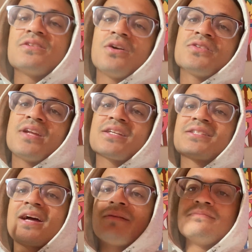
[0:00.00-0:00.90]
So until next
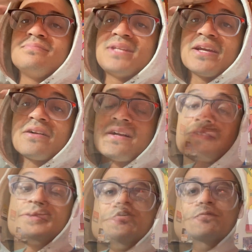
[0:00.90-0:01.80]
time, take care, guys.
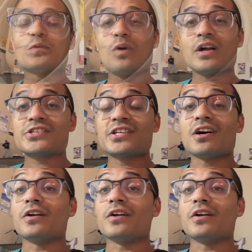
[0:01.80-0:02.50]
Thank you for watching